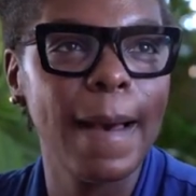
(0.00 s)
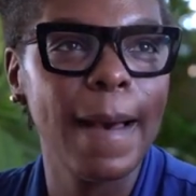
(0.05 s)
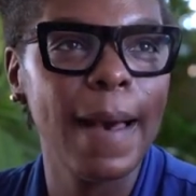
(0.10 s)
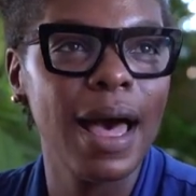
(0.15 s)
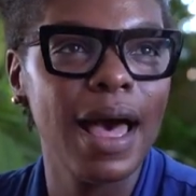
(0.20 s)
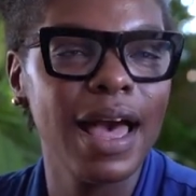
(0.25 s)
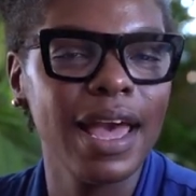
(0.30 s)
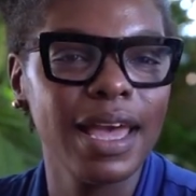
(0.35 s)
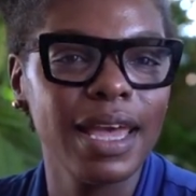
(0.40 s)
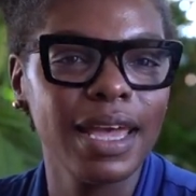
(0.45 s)

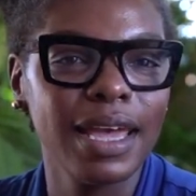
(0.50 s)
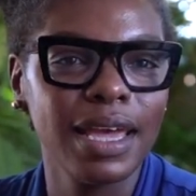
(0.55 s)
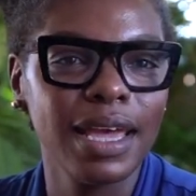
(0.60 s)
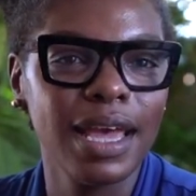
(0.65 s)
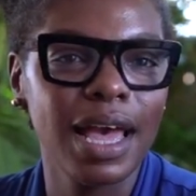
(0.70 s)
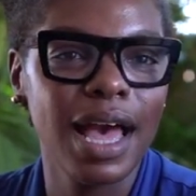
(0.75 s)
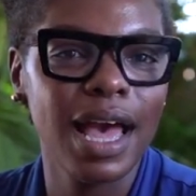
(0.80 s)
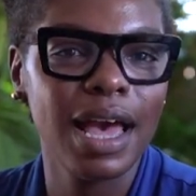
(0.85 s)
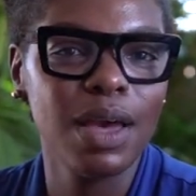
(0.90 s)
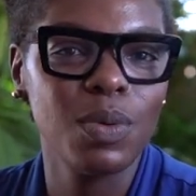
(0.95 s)

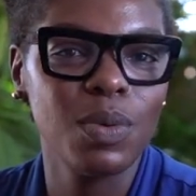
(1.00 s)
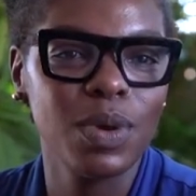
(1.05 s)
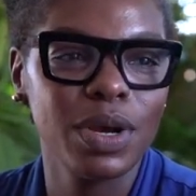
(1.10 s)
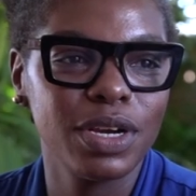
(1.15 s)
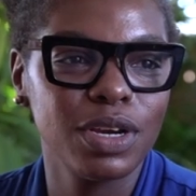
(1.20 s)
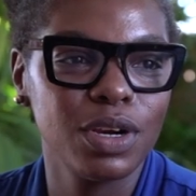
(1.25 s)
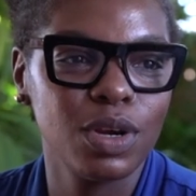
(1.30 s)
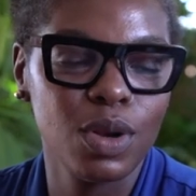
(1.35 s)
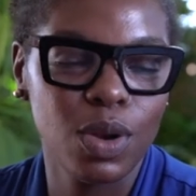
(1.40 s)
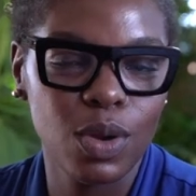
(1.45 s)
I, I
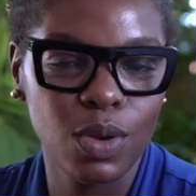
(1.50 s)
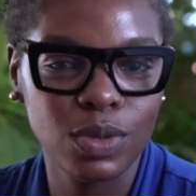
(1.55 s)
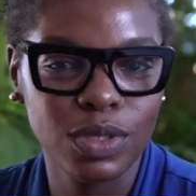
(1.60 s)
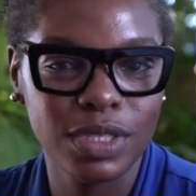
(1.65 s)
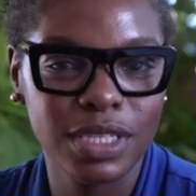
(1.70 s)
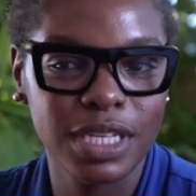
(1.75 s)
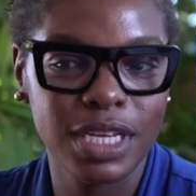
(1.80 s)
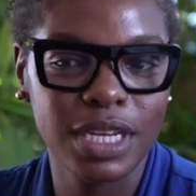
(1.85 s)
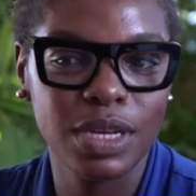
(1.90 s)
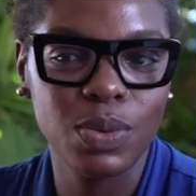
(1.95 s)
work
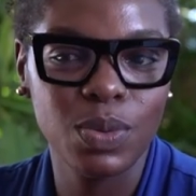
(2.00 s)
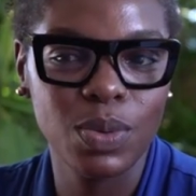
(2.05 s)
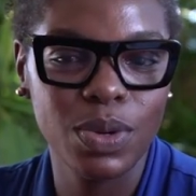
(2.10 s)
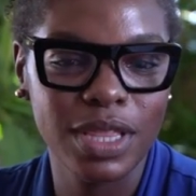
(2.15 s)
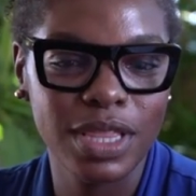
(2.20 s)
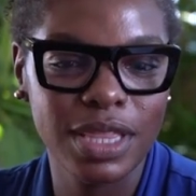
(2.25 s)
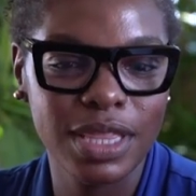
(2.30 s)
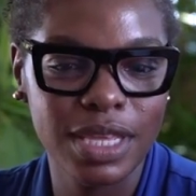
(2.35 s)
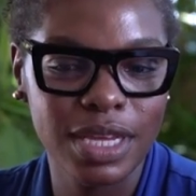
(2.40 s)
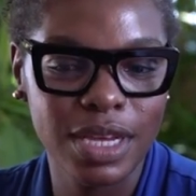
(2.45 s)
closely with